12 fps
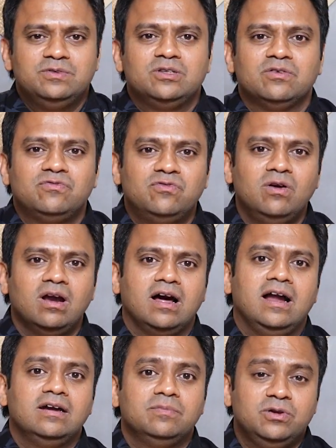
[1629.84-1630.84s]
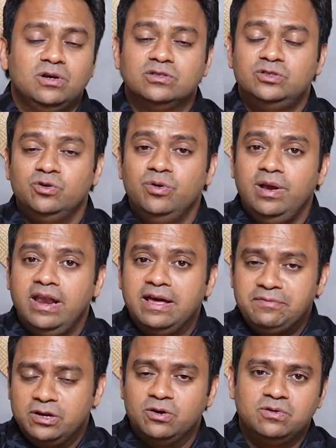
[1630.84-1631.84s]
with your full heart because you
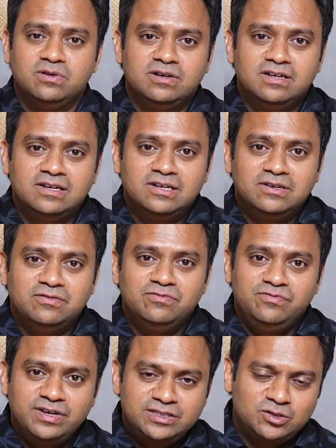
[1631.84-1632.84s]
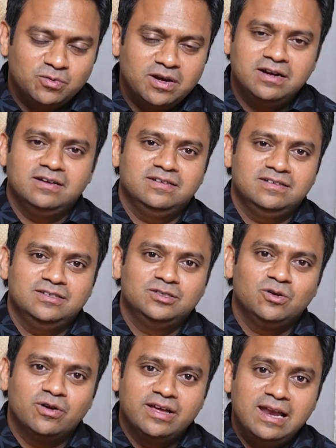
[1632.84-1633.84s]
never know which one is
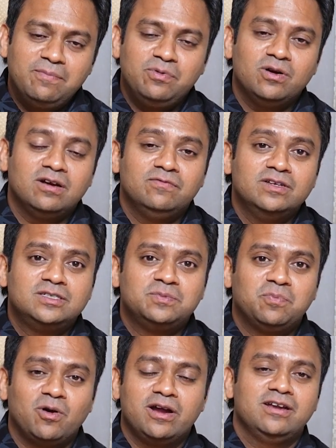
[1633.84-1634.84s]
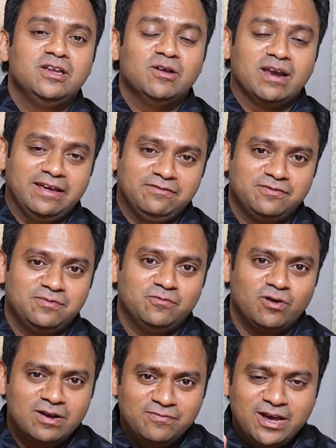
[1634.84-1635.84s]
going to help you at which point in your life.
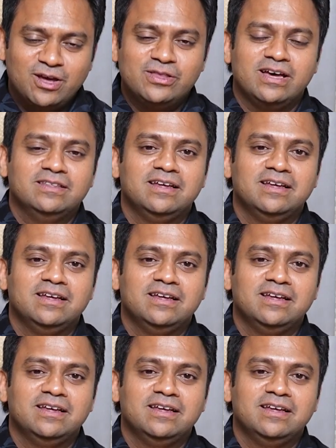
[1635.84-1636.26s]
One way or the other,